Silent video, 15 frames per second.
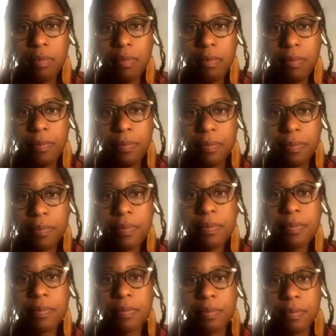
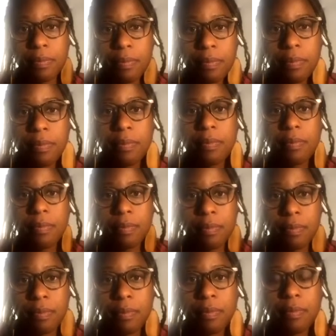
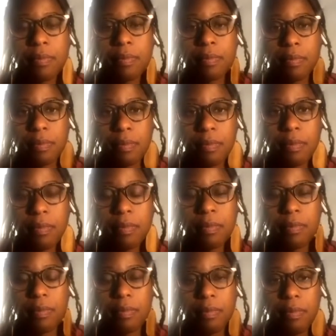
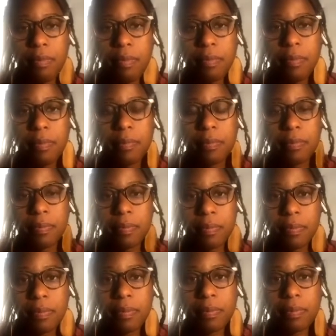(not speaking)